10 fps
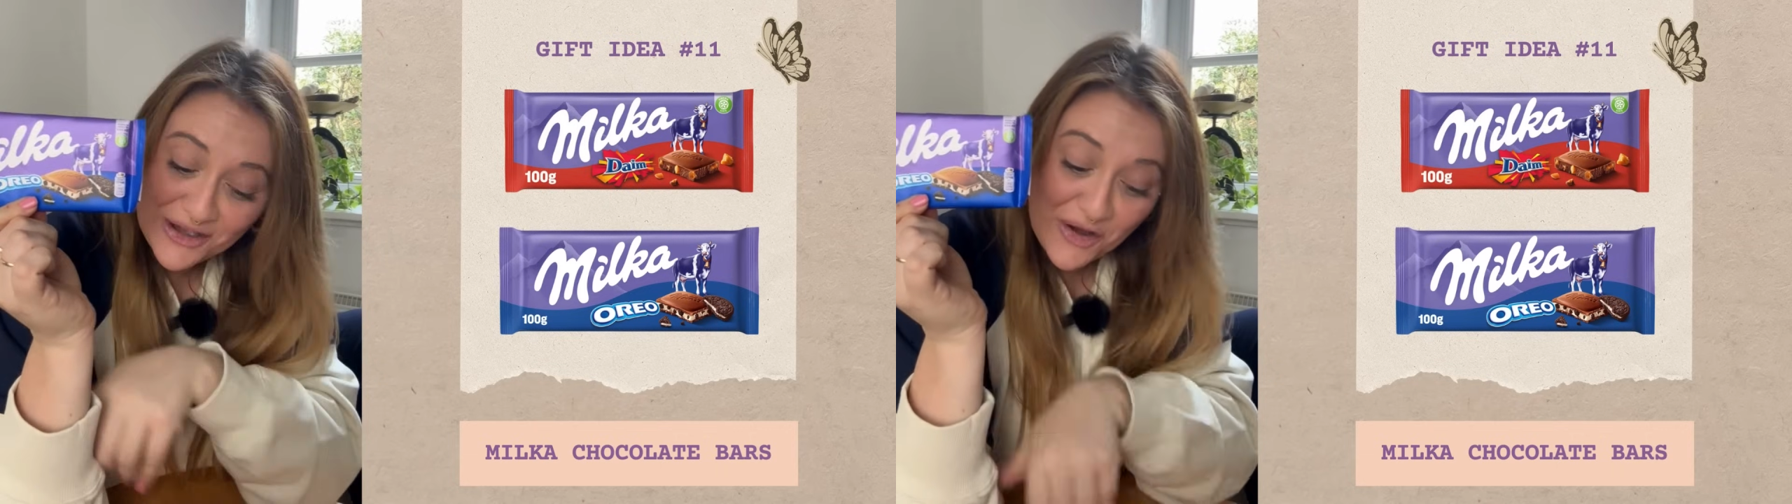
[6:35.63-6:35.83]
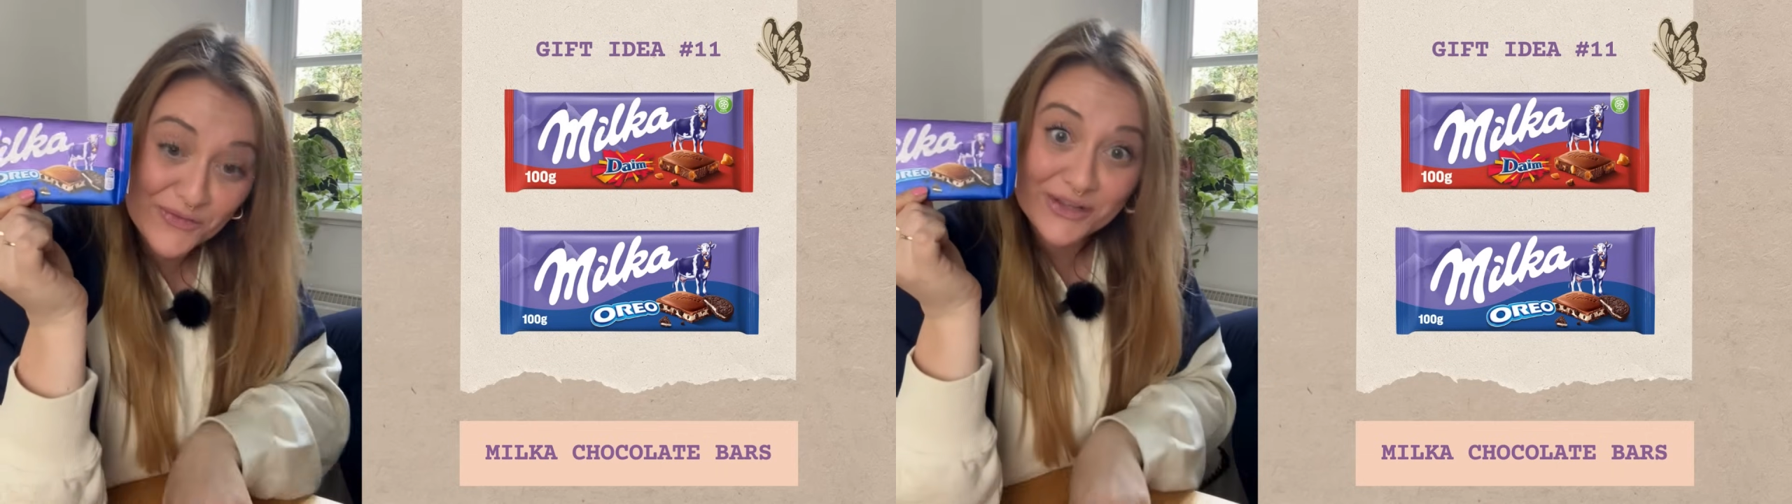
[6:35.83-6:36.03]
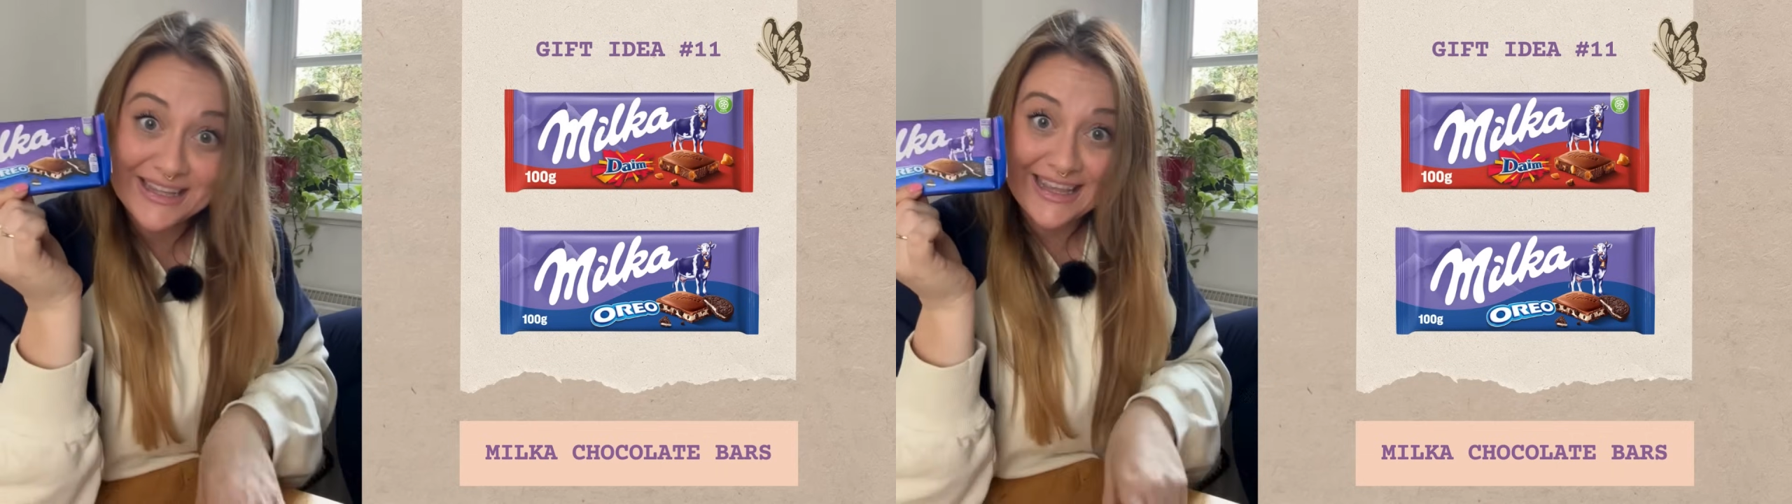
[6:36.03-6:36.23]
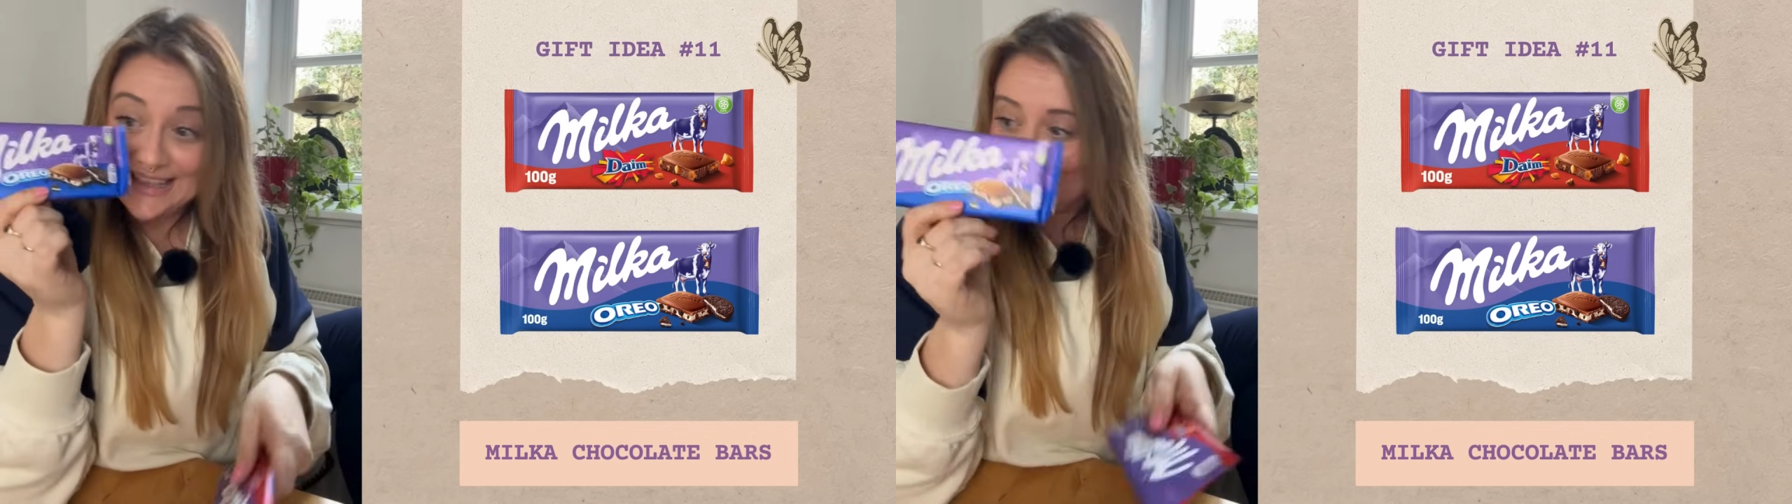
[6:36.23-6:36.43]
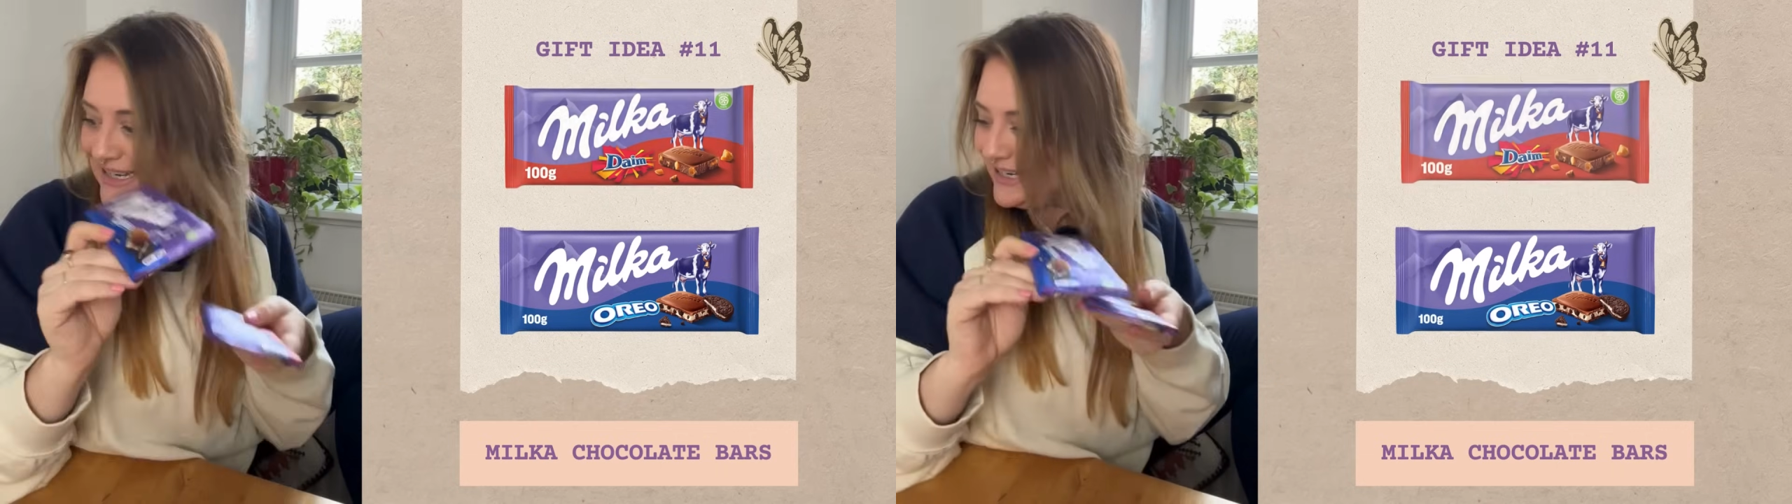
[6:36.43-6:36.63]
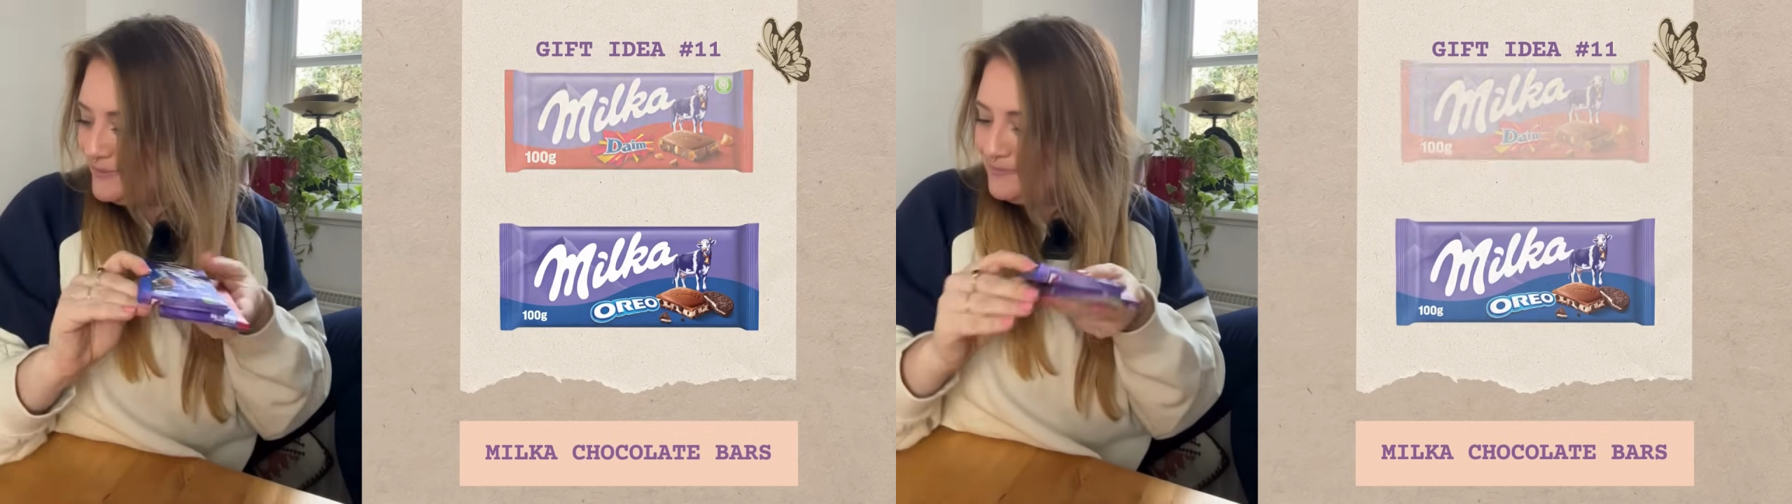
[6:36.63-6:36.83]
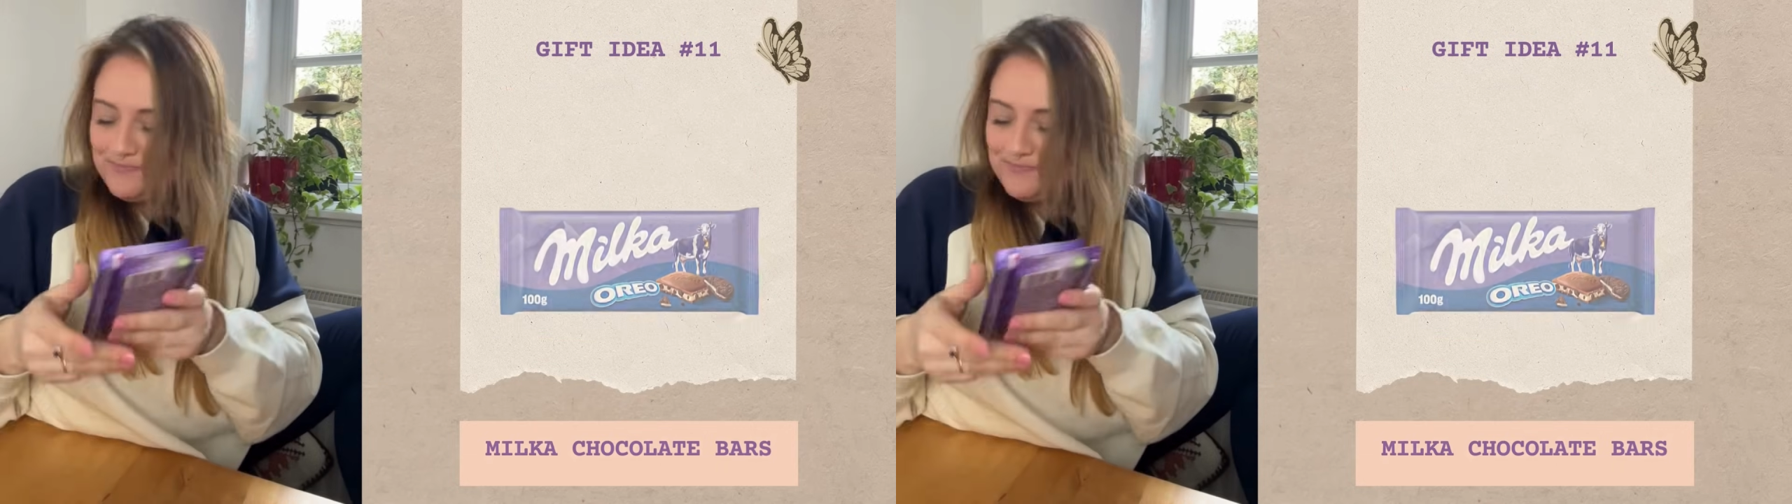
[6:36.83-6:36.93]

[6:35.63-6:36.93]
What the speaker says: So hopefully they like it.